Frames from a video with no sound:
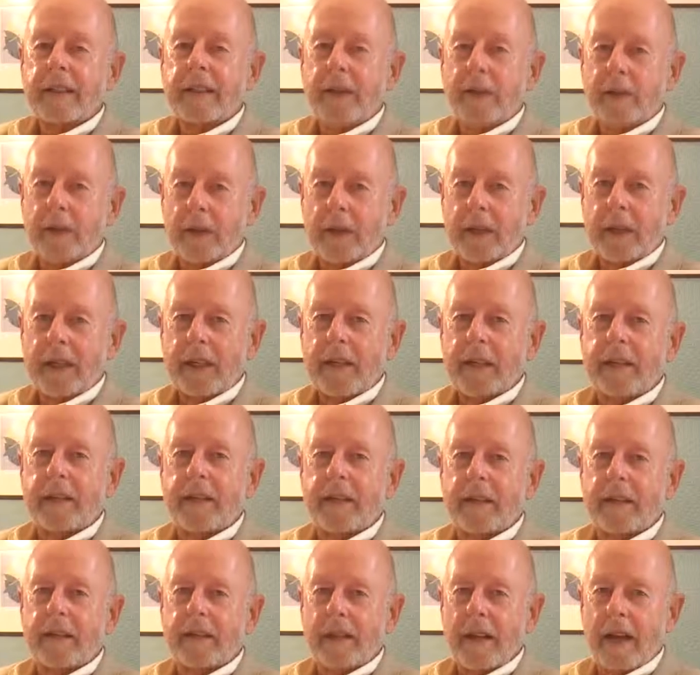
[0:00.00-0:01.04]
Get
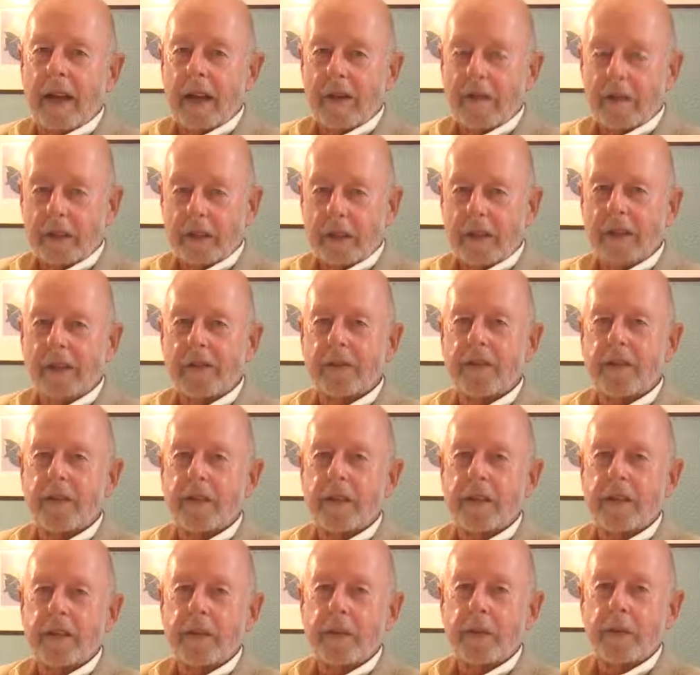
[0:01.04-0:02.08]
ready, have your
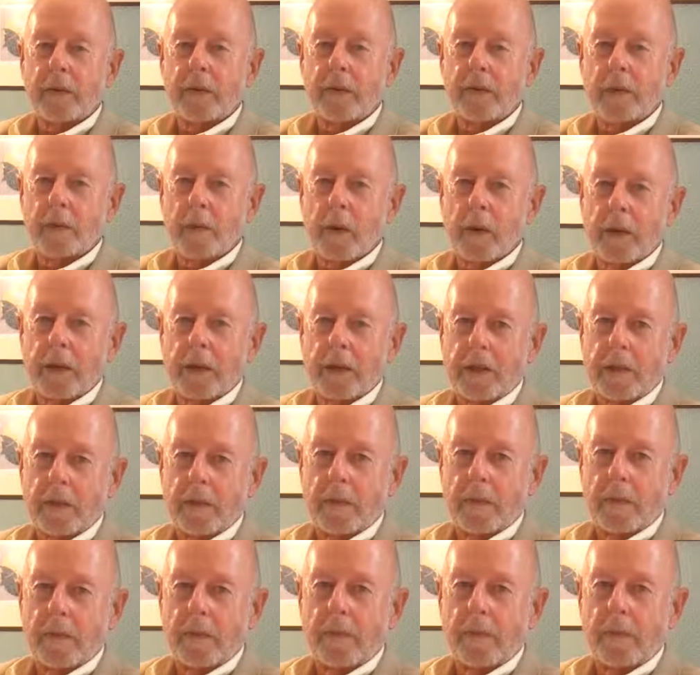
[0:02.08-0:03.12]
conversation with your mortgage
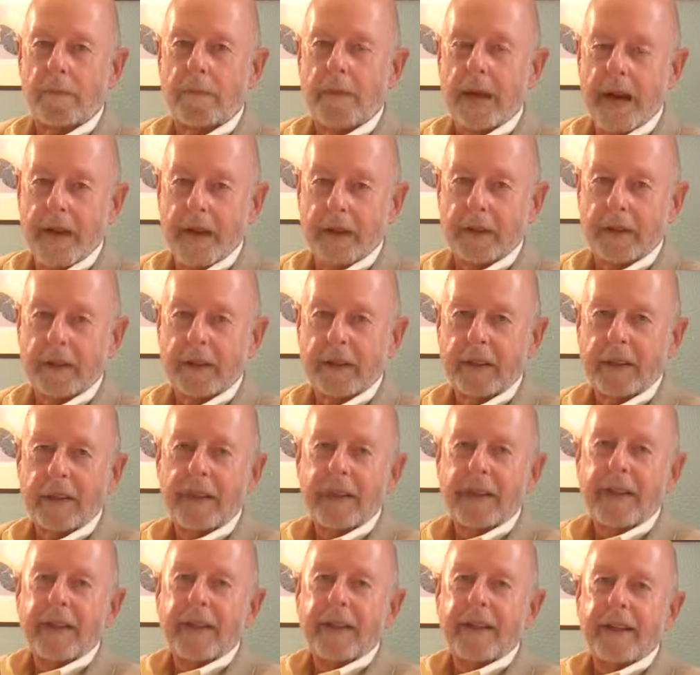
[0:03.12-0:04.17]
banker,
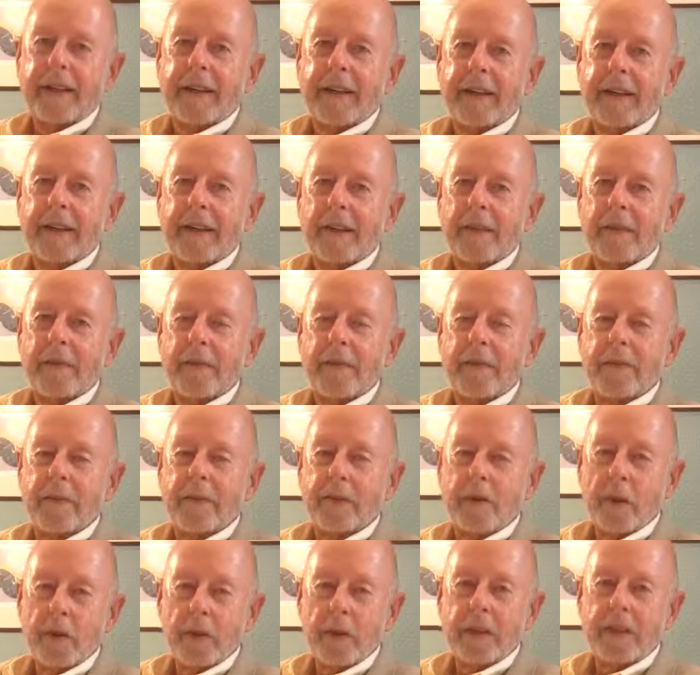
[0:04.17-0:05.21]

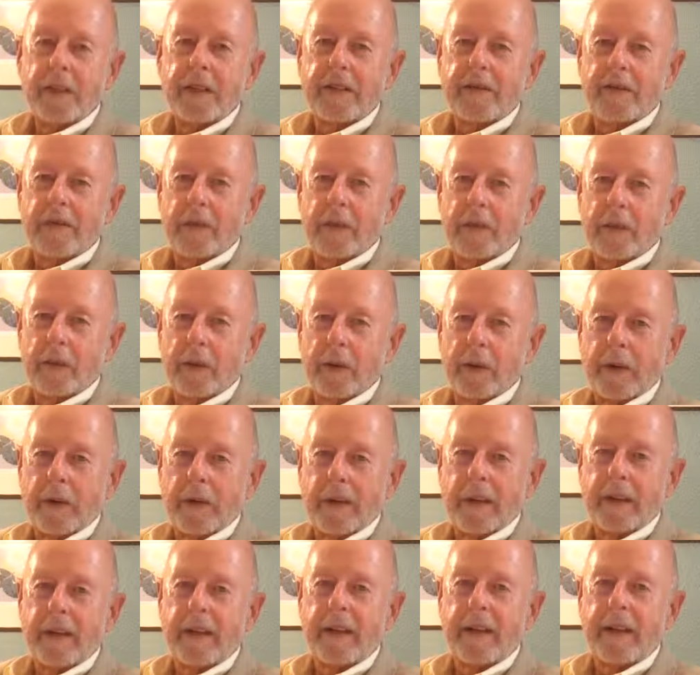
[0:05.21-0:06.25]
know the
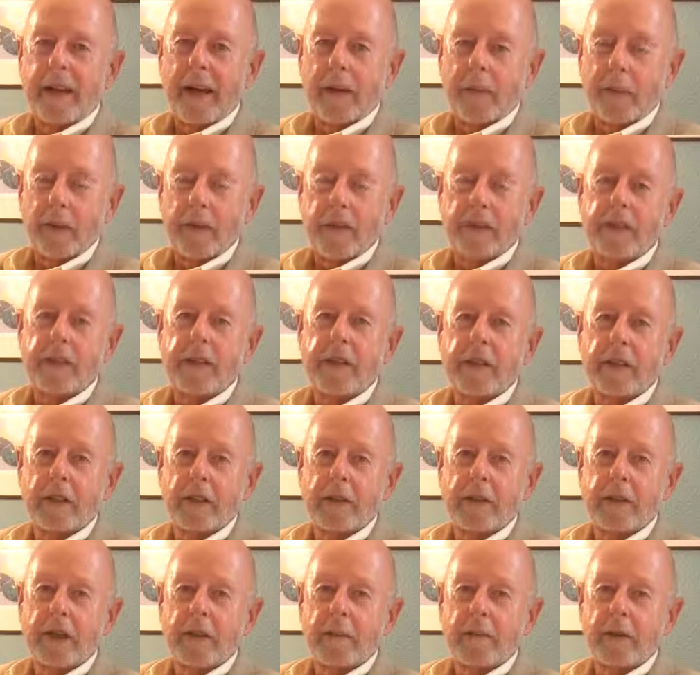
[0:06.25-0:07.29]
inventory, and when you see a
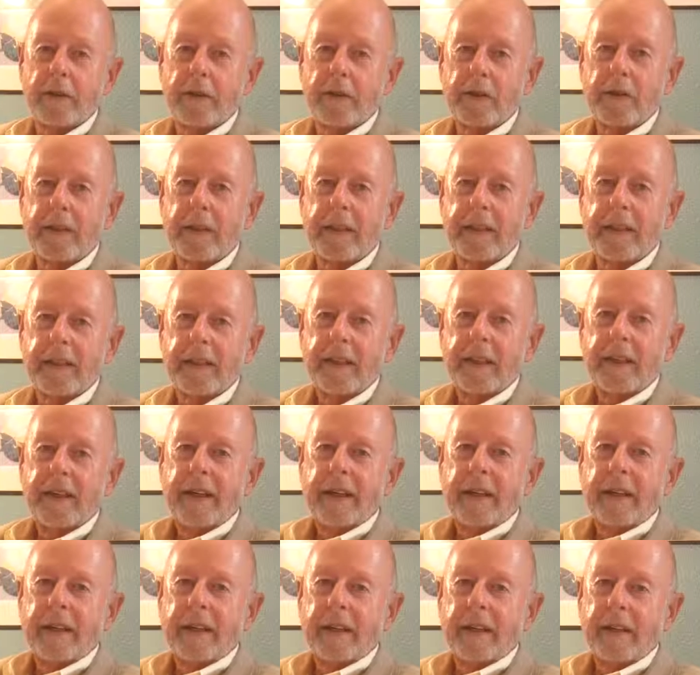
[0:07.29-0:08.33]
good opportunity,
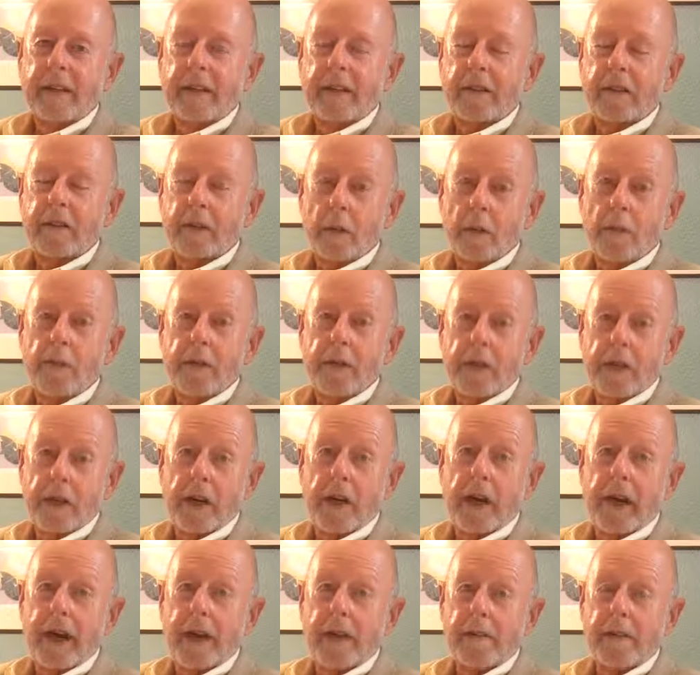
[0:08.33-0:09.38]
don't be
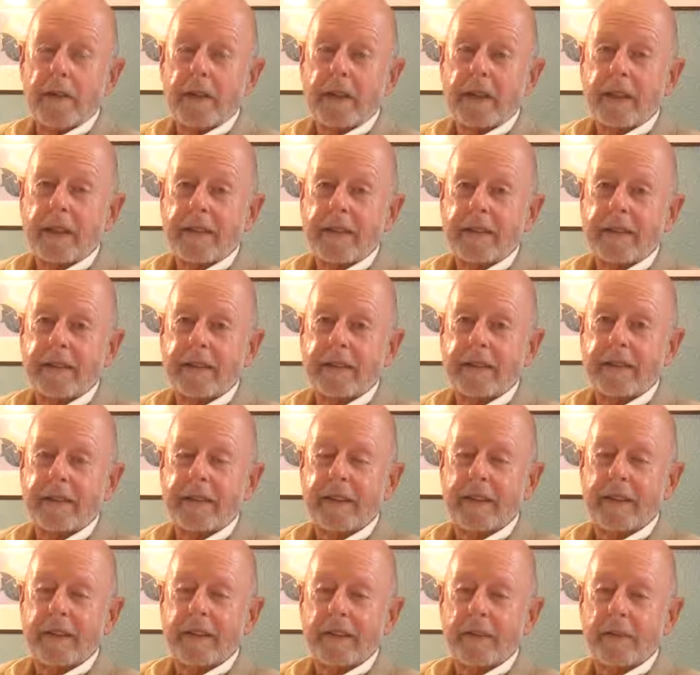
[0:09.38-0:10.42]
shy, because